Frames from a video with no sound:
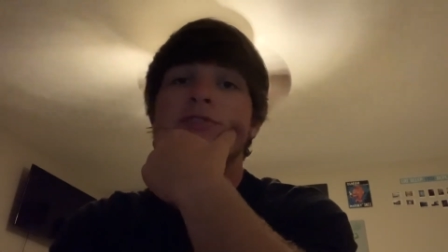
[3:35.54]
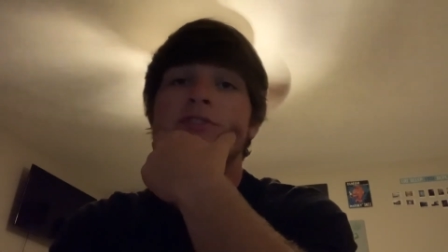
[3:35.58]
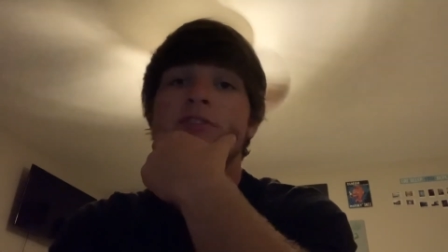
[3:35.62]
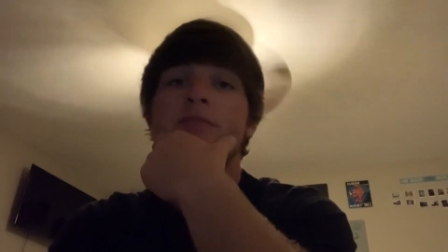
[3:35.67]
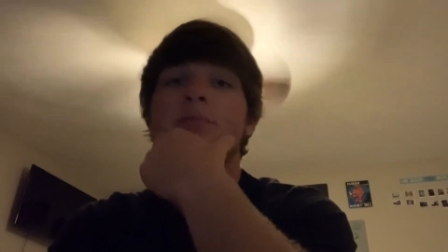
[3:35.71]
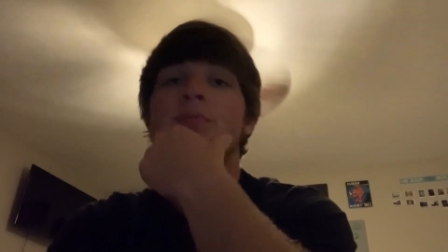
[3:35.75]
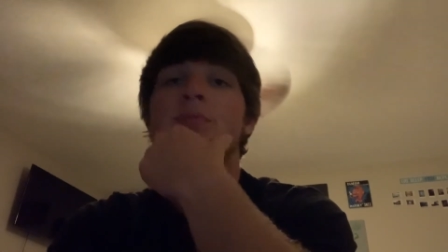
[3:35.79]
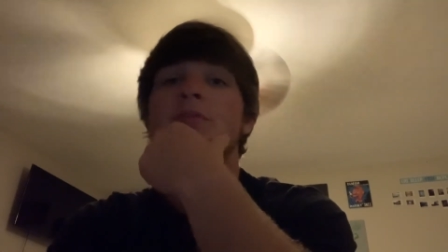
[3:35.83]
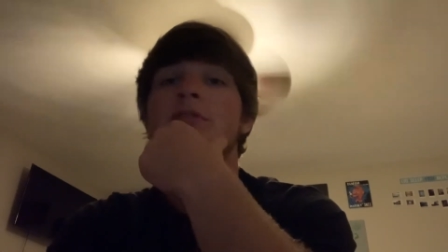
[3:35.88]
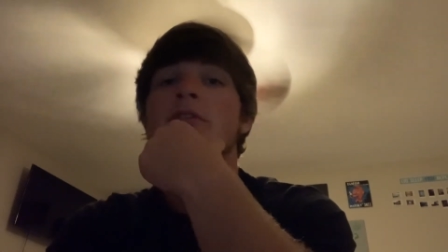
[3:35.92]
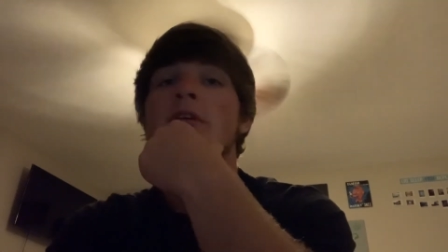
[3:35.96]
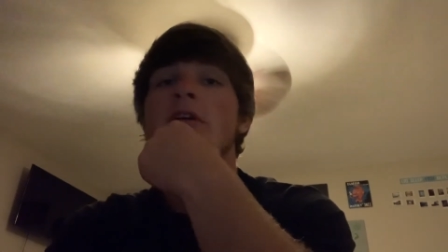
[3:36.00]
in
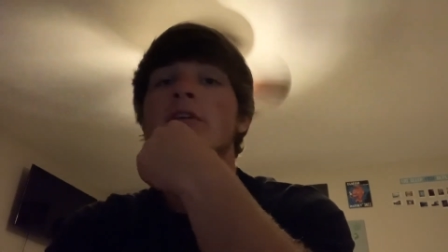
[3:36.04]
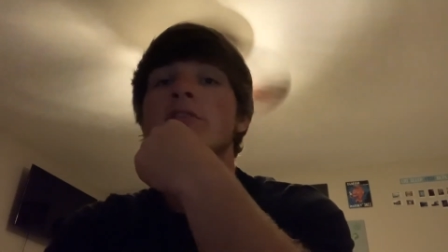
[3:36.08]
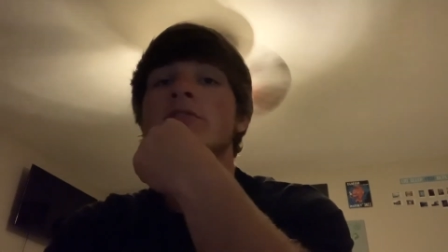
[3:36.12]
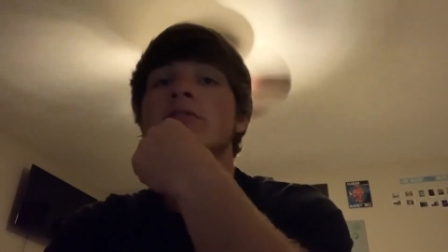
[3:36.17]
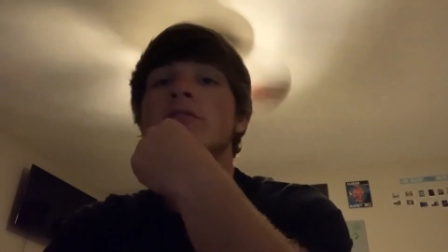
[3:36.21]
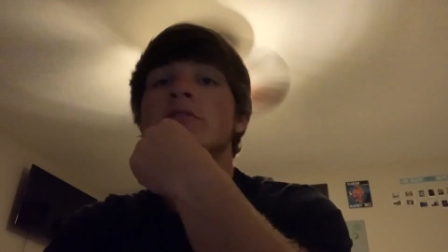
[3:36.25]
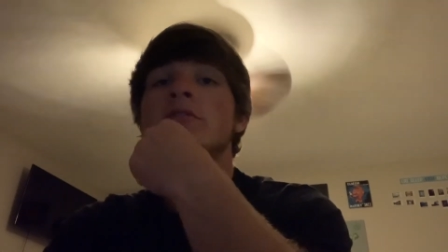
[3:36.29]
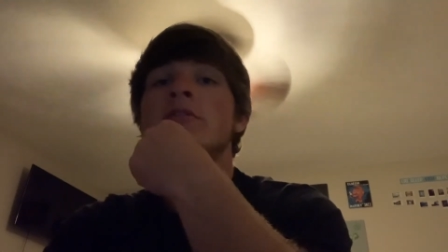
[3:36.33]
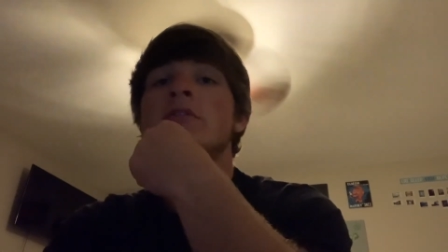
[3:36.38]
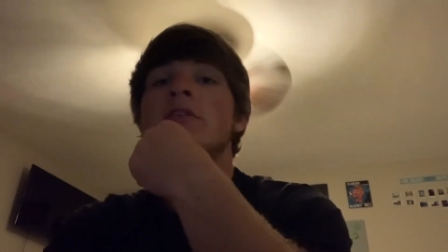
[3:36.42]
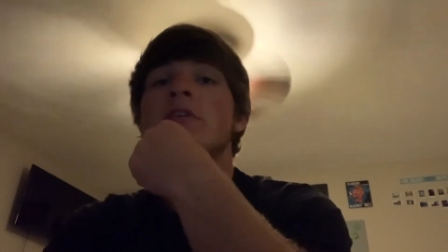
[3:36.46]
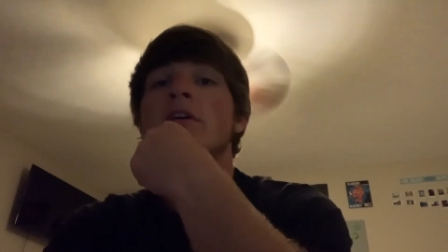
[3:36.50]
the
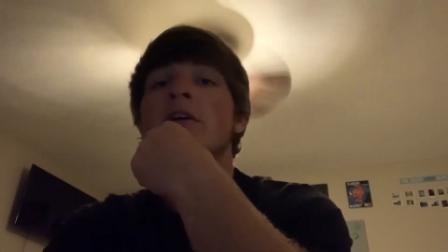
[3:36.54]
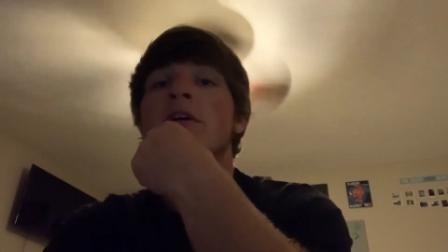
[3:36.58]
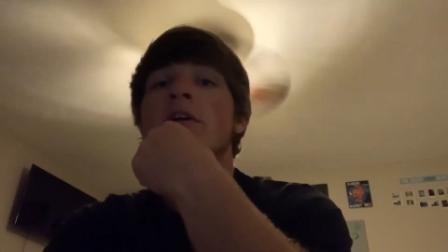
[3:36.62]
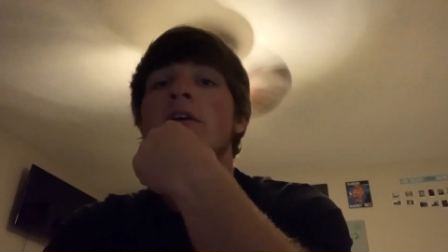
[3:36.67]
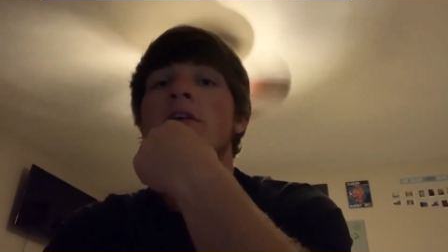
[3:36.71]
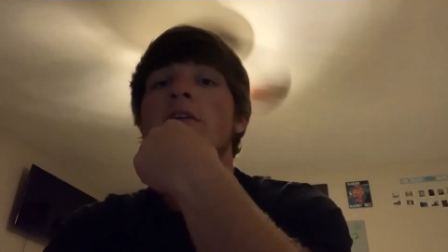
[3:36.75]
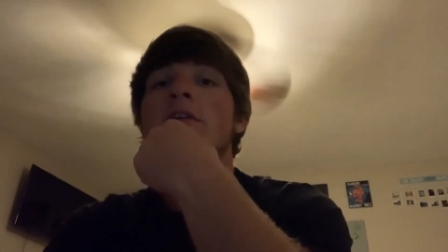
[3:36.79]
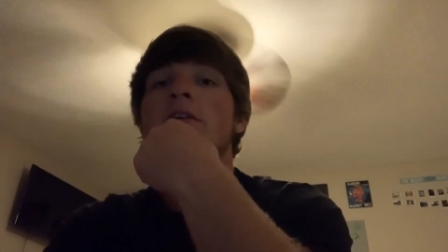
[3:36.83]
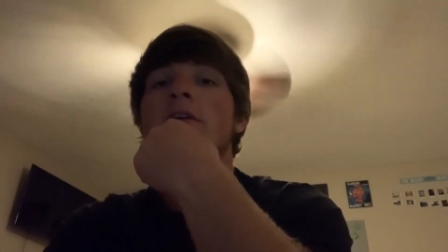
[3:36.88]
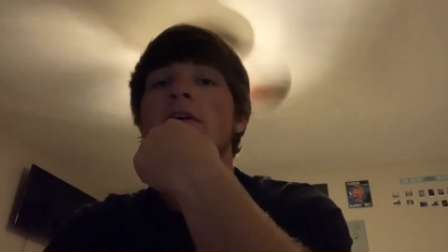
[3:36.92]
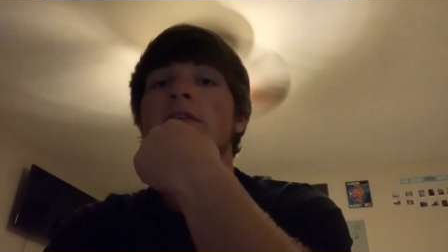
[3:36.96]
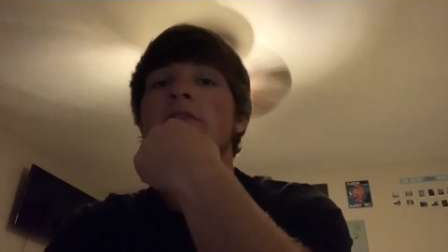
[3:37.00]
production,
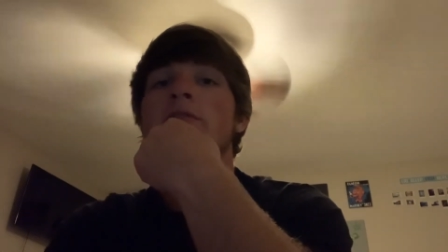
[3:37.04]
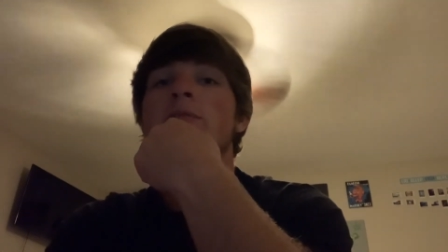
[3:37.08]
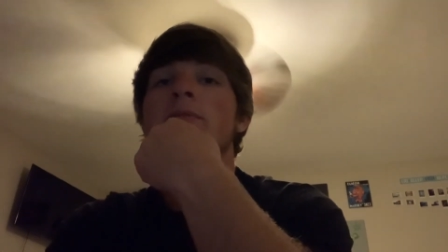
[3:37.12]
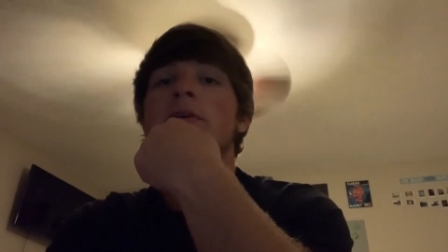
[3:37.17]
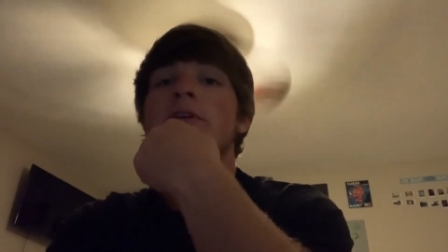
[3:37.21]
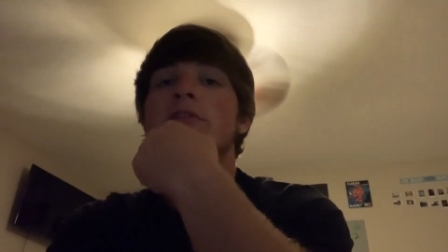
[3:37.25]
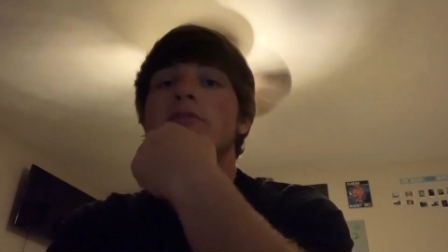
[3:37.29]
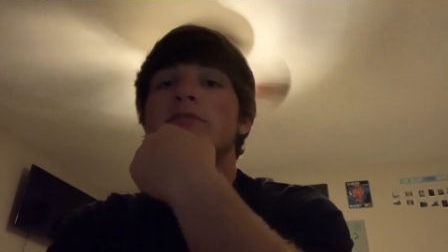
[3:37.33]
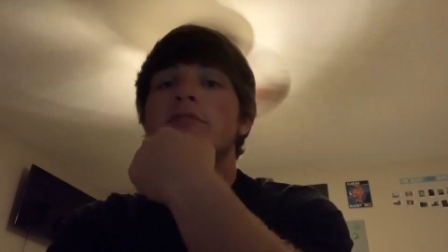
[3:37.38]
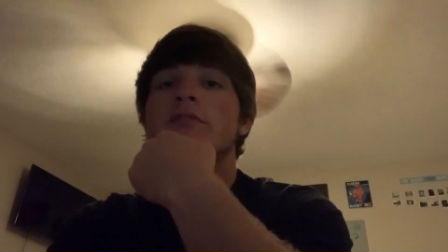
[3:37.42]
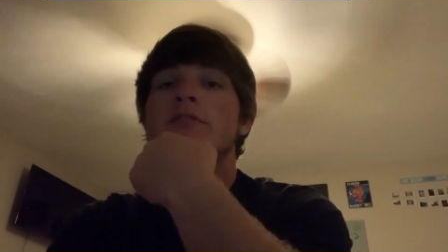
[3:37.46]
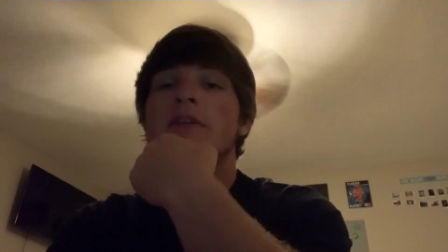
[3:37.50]
you have to
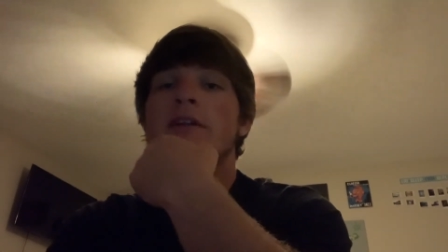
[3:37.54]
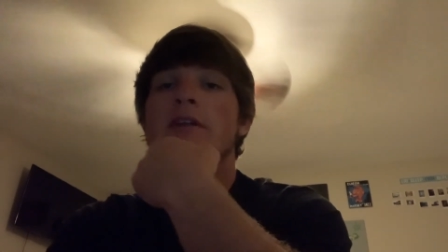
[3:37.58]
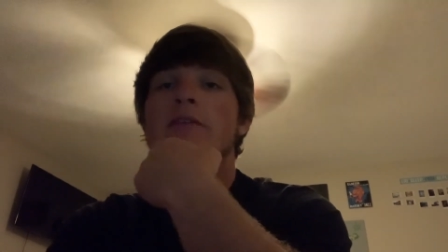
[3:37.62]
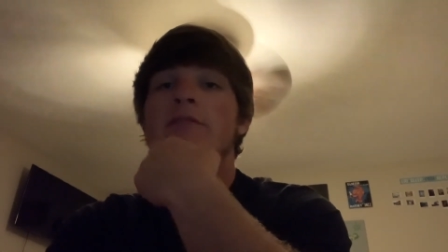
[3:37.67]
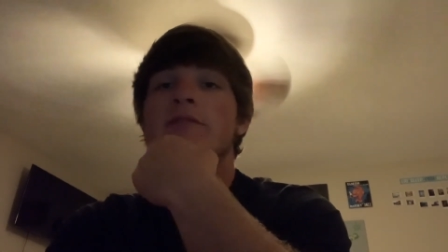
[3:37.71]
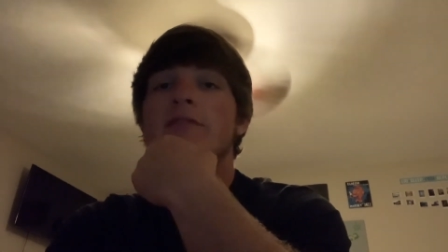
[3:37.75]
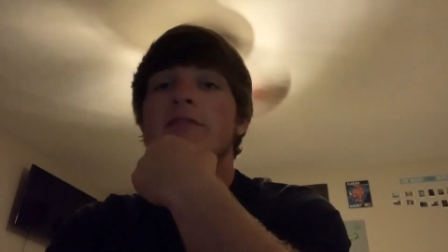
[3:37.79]
make sure that it